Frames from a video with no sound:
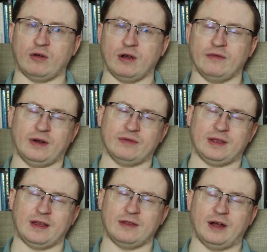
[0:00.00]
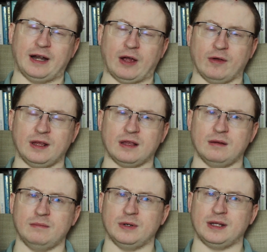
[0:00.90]
Obviously this is not an AI
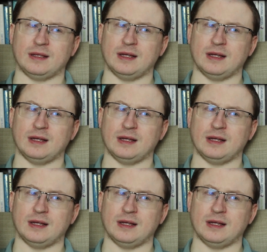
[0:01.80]
system, but